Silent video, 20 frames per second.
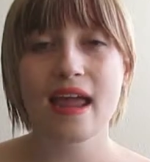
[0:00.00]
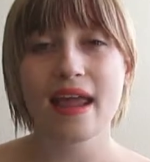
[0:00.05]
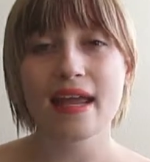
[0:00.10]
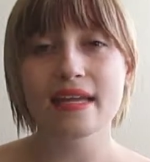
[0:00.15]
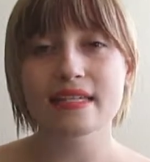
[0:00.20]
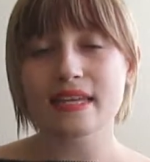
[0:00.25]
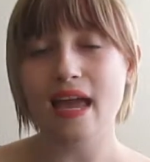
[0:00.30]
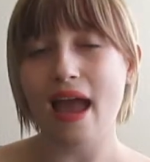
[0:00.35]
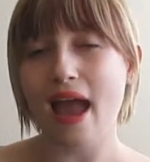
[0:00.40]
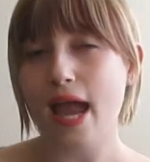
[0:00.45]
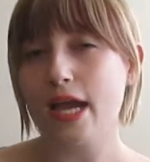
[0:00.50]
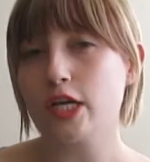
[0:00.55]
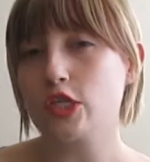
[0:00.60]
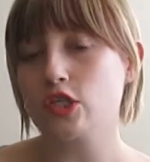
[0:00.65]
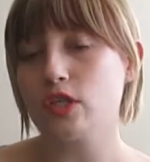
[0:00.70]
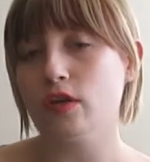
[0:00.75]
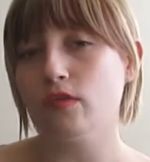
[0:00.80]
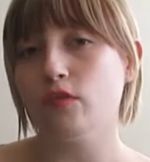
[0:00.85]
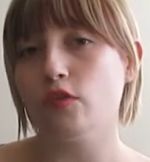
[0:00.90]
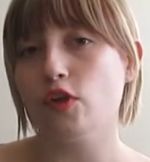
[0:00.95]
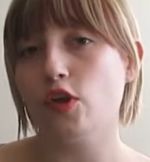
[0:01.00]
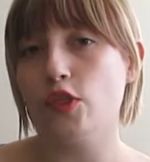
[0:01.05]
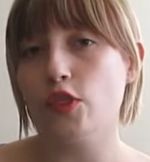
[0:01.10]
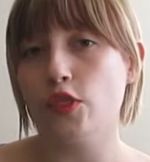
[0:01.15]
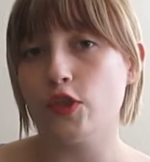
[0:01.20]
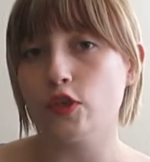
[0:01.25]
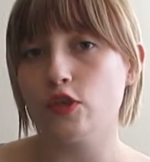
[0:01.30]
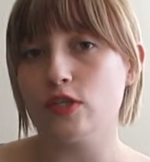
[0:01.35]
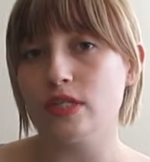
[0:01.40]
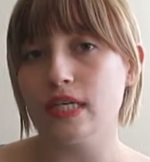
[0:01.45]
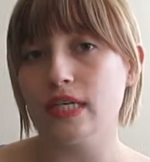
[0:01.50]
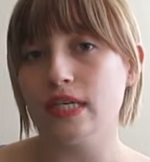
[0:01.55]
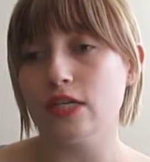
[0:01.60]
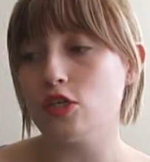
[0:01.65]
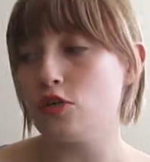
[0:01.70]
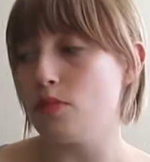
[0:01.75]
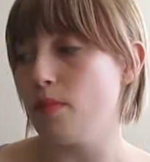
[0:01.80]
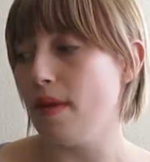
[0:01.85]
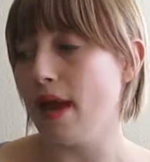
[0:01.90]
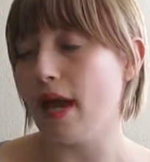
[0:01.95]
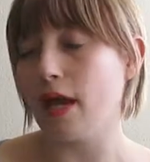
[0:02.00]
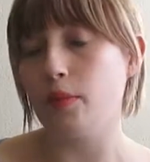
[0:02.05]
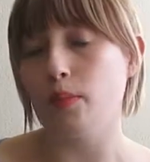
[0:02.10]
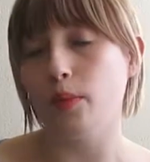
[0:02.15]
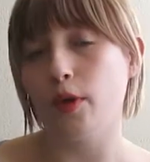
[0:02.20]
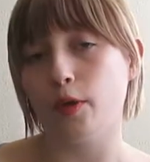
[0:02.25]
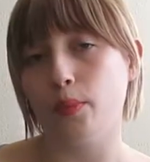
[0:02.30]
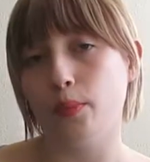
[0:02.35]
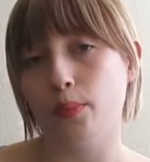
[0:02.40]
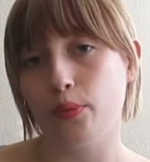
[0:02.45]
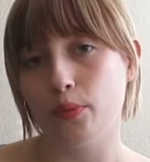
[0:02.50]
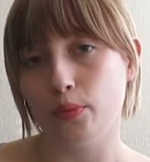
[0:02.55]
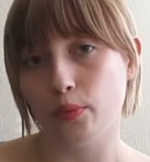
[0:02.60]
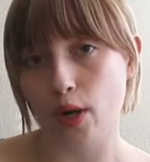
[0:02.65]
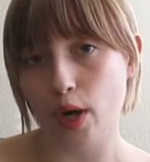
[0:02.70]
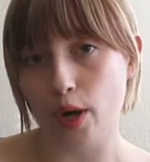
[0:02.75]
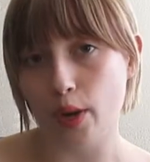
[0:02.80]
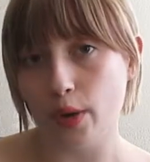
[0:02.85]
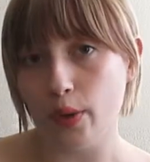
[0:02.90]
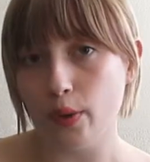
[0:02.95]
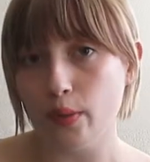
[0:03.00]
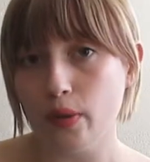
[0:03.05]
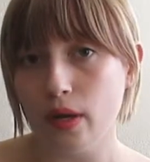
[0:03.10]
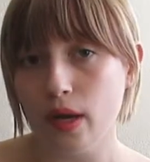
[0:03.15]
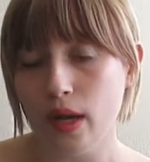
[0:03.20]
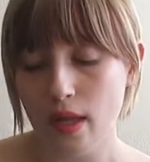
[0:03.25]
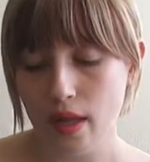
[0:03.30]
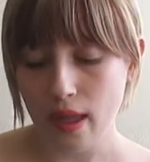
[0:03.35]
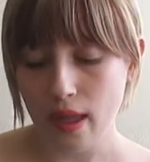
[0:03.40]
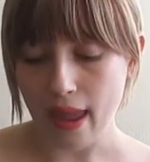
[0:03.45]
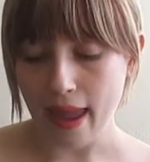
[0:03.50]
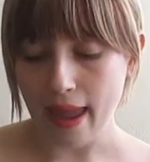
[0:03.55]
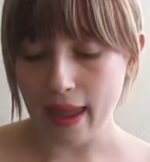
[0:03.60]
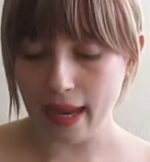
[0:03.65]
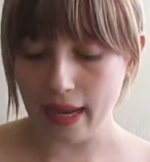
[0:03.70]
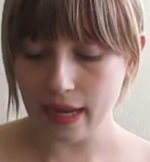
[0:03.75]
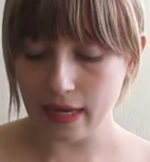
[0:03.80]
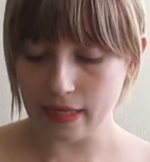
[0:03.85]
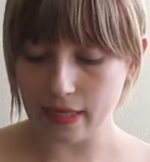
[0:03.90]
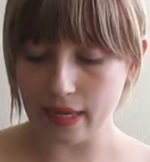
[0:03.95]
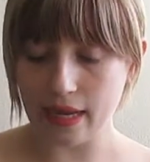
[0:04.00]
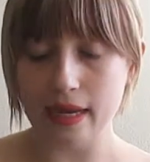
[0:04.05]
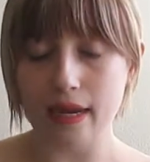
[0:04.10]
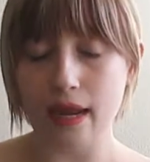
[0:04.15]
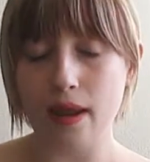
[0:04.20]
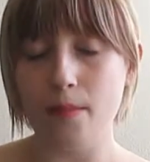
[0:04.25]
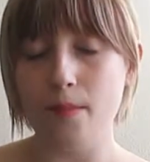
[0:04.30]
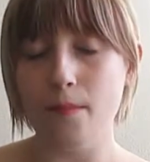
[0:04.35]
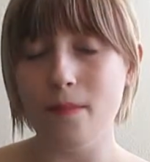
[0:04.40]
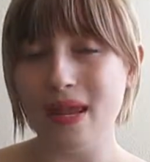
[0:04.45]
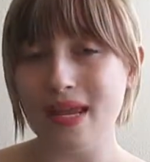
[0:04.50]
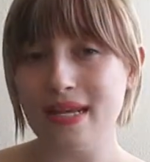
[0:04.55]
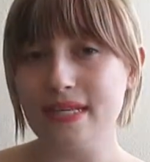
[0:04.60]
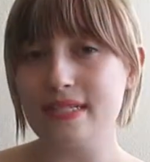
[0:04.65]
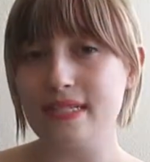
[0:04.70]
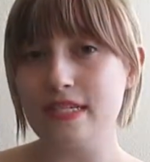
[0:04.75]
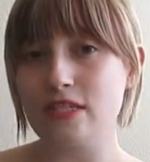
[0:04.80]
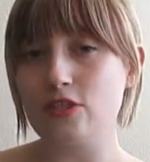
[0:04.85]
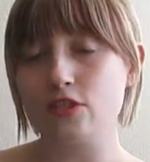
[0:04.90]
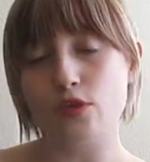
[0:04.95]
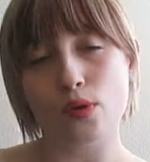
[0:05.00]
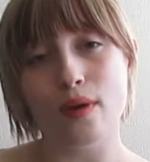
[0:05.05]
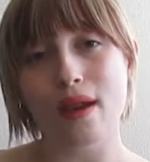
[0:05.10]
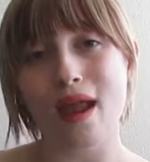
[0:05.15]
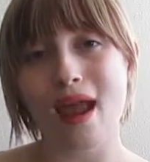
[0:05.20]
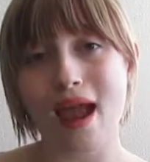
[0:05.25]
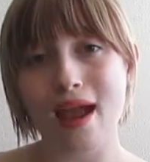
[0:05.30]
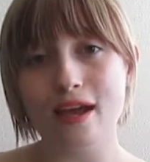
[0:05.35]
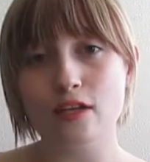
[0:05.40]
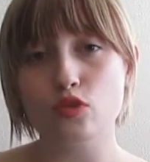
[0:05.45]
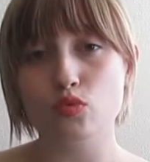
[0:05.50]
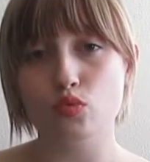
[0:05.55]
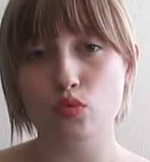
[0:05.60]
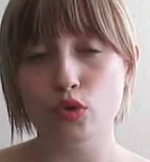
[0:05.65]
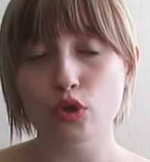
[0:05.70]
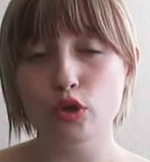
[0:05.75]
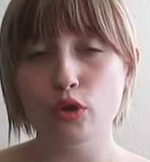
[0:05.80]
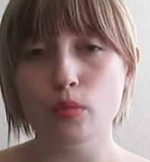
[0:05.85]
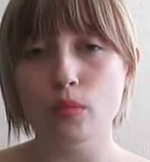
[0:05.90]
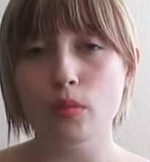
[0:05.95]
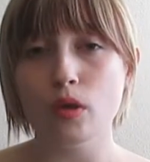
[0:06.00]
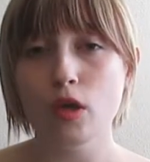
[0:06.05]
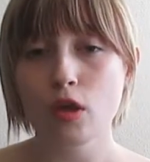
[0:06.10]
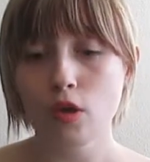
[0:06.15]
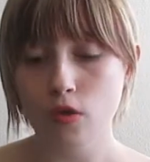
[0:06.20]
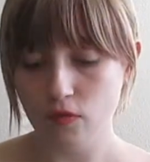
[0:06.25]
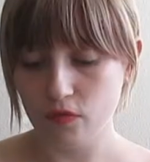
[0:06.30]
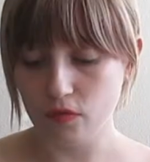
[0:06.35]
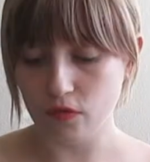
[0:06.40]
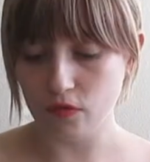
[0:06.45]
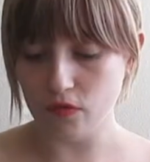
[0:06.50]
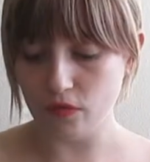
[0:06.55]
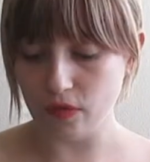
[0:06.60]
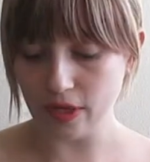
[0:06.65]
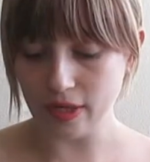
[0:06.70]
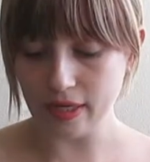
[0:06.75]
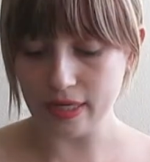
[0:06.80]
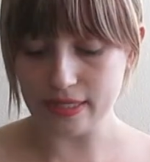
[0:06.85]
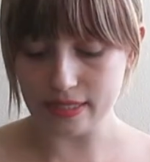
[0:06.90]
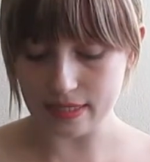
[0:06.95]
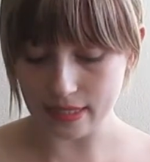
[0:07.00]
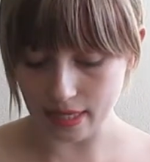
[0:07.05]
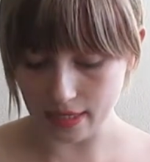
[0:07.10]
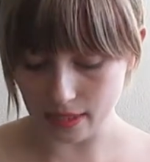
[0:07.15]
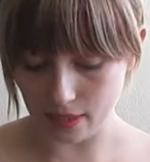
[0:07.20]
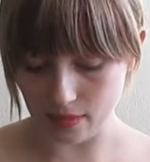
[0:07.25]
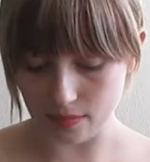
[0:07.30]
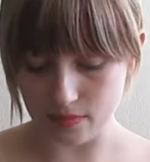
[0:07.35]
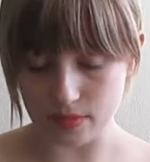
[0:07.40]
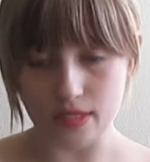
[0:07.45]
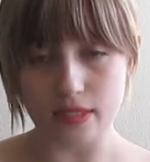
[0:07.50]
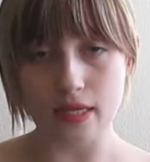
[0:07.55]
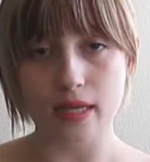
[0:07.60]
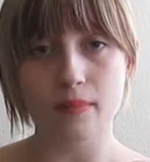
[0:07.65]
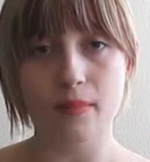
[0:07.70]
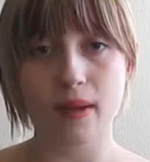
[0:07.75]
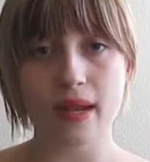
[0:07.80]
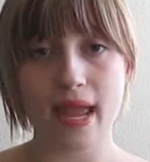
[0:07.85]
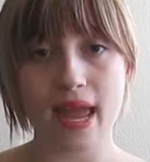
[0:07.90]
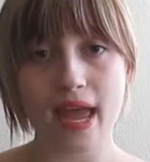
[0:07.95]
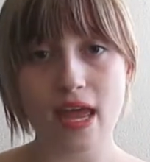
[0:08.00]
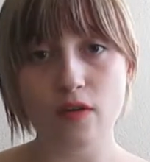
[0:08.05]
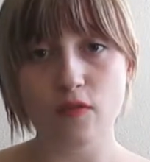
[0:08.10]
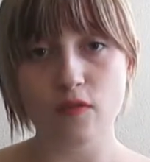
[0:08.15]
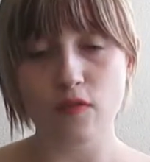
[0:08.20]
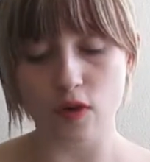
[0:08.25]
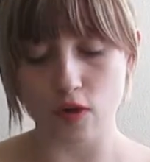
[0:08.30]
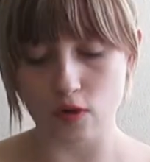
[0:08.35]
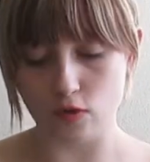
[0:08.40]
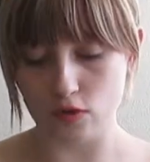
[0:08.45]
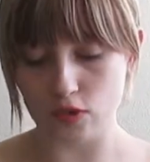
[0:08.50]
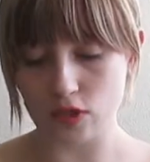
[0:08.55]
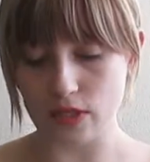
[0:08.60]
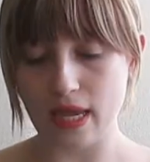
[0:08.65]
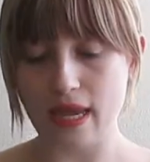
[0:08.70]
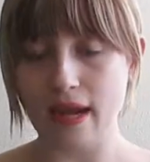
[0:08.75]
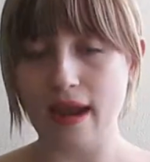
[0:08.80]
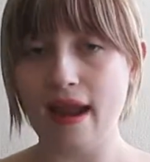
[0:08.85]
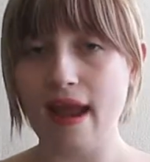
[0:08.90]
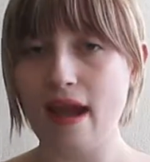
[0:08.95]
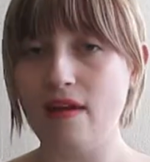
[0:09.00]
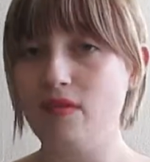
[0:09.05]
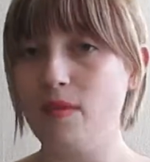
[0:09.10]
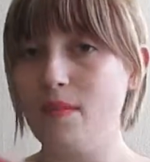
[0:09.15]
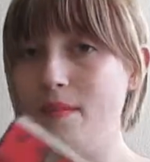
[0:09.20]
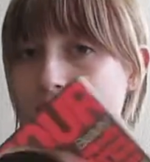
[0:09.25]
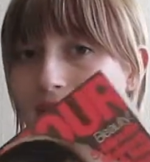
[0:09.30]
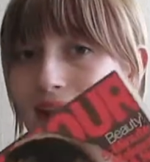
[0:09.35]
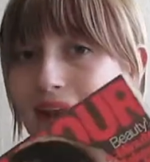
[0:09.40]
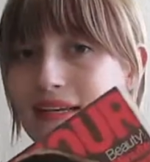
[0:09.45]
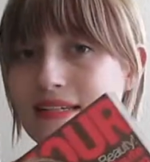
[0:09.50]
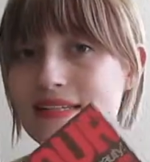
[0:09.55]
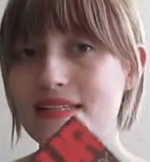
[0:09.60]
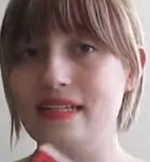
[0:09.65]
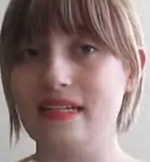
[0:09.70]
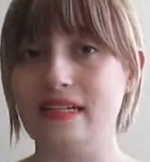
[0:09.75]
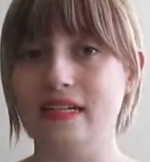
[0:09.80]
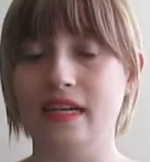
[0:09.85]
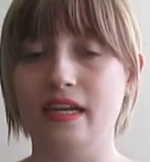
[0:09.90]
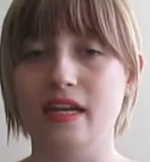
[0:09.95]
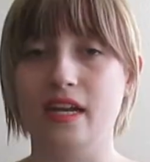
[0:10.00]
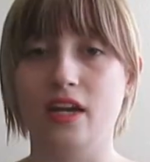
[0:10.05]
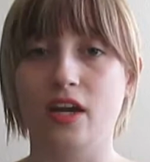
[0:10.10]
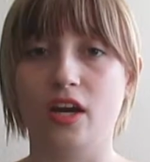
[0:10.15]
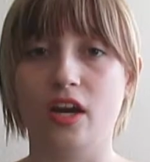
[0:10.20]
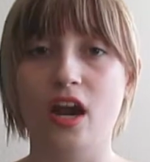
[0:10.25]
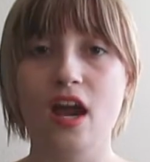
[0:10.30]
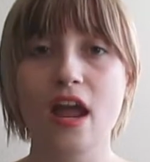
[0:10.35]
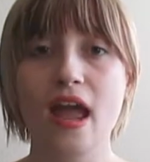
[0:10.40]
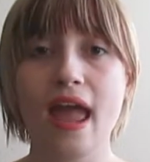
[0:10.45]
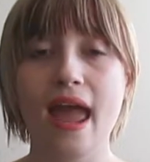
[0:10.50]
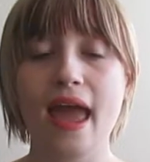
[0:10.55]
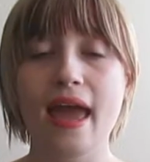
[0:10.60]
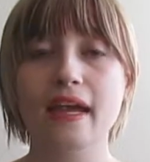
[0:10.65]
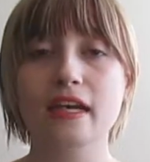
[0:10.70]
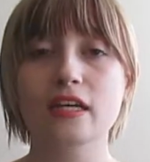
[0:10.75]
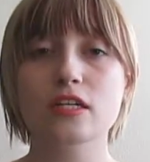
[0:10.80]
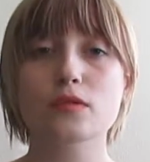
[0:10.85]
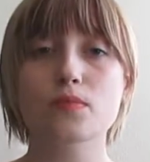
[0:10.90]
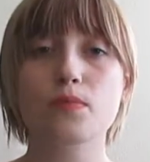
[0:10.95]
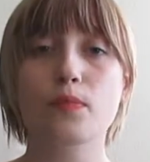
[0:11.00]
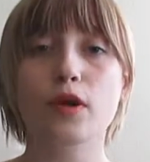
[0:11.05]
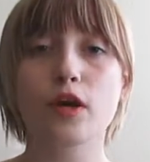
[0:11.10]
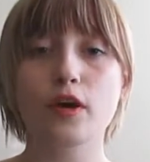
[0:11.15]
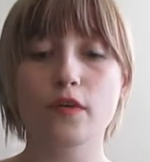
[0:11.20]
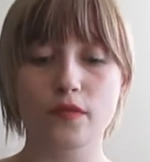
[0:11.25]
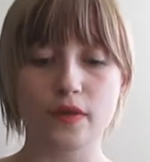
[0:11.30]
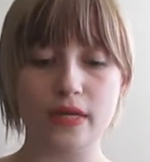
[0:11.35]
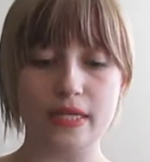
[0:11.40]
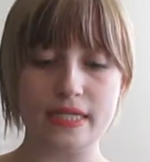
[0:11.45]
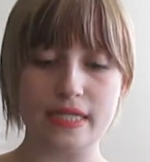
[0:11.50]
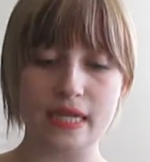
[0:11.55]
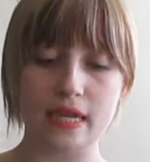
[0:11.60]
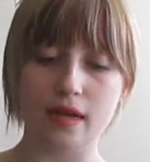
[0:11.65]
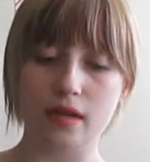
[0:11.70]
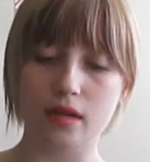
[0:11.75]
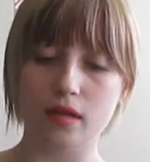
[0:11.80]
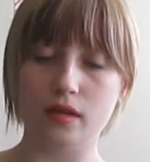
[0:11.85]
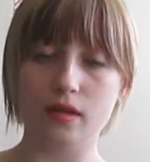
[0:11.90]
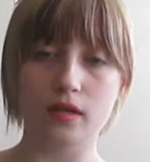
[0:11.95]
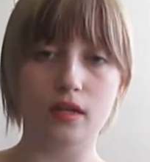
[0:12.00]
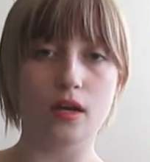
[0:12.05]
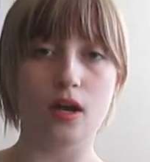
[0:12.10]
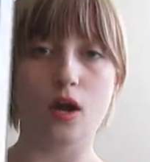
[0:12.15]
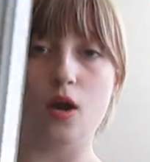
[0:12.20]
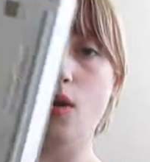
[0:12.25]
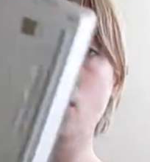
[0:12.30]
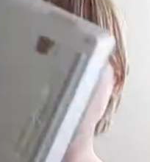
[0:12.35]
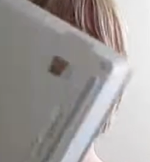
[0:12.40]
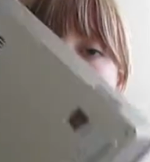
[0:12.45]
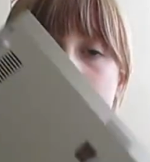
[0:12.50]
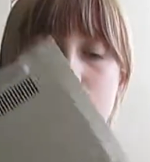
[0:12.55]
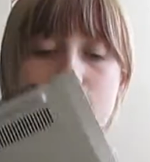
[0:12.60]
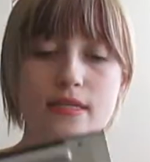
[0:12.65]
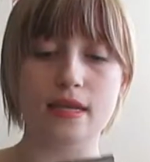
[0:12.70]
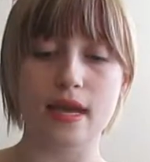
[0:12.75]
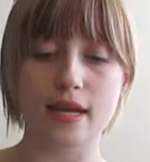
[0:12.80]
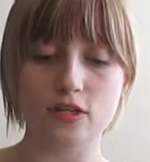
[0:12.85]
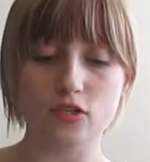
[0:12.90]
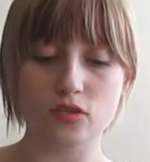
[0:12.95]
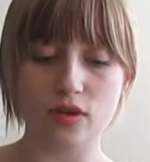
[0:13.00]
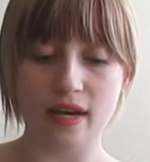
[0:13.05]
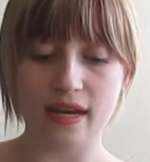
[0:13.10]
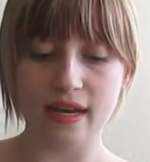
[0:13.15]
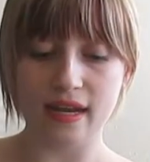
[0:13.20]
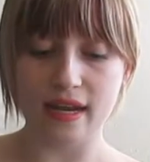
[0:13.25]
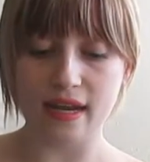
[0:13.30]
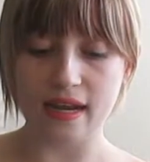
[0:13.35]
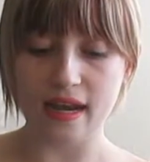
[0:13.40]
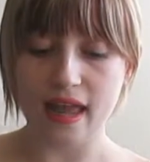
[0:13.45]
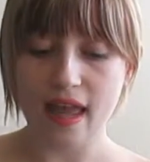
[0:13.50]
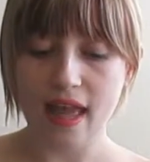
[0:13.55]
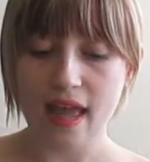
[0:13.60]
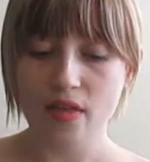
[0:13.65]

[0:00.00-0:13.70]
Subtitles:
It's actually for a 13-inch MacBook Pro, and it makes it so it has room for various items like my headphones, and I have a magazine in here, and it is perfect. It, just slides right in.